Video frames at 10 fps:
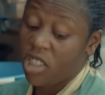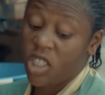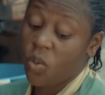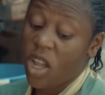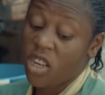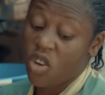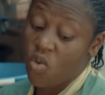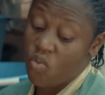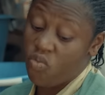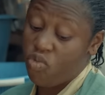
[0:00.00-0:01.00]
It's one
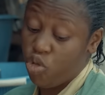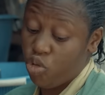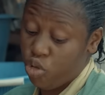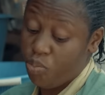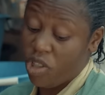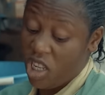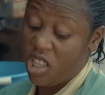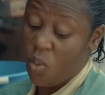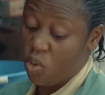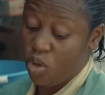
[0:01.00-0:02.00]
new. You should be
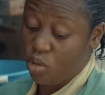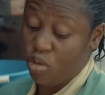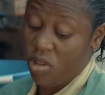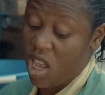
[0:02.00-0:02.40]
kneeling down with your two